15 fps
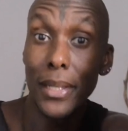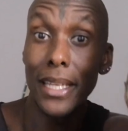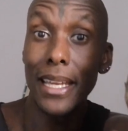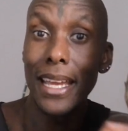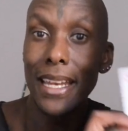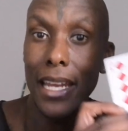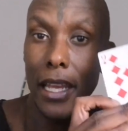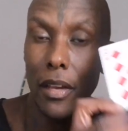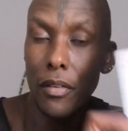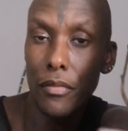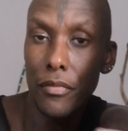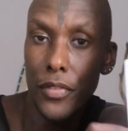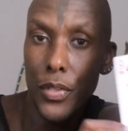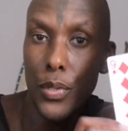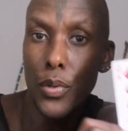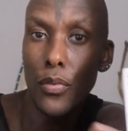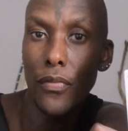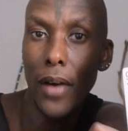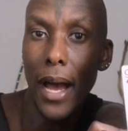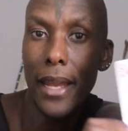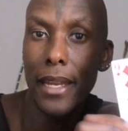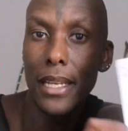a beginning of you
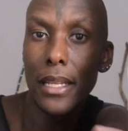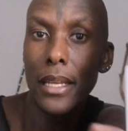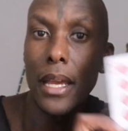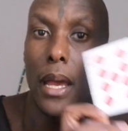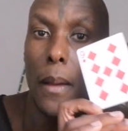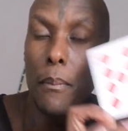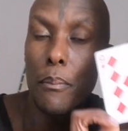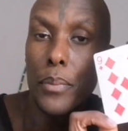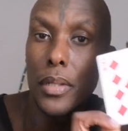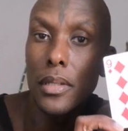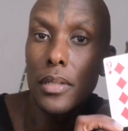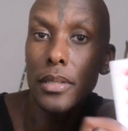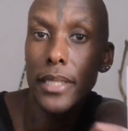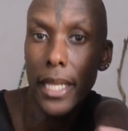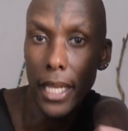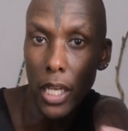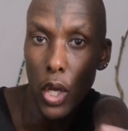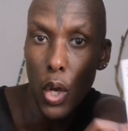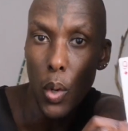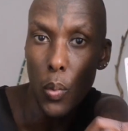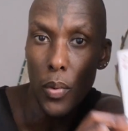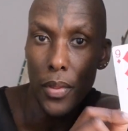finally building
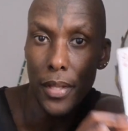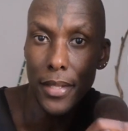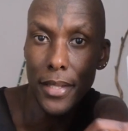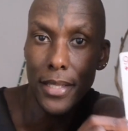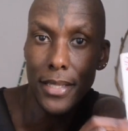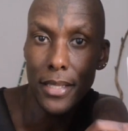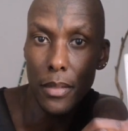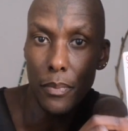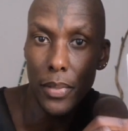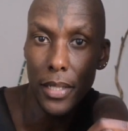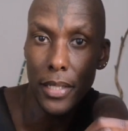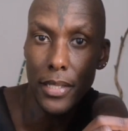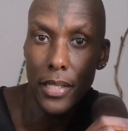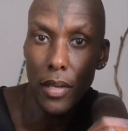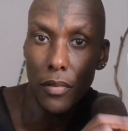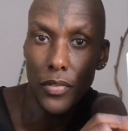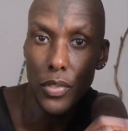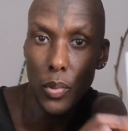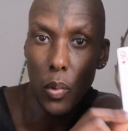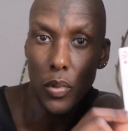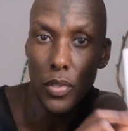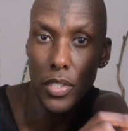within the stability of
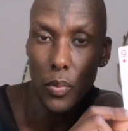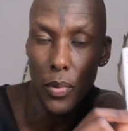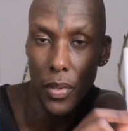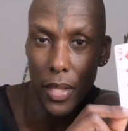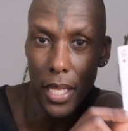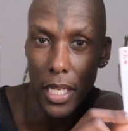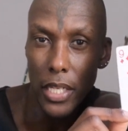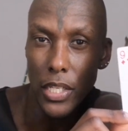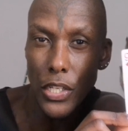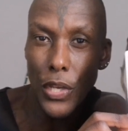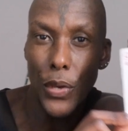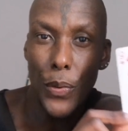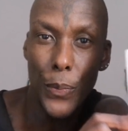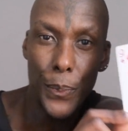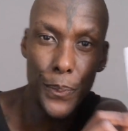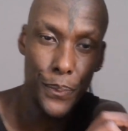source within you.